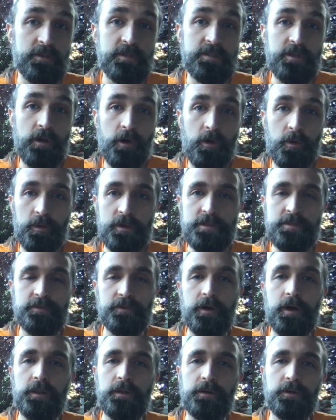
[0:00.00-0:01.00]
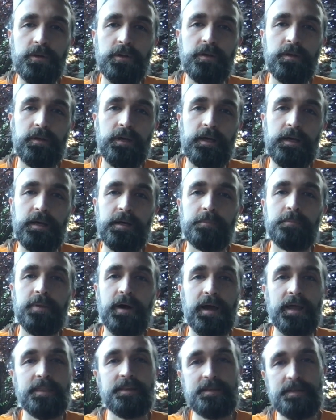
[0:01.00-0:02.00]
is always followed
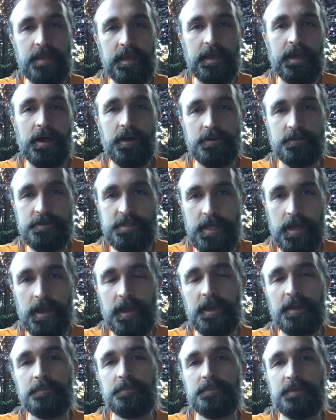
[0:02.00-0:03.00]
by the day out of time.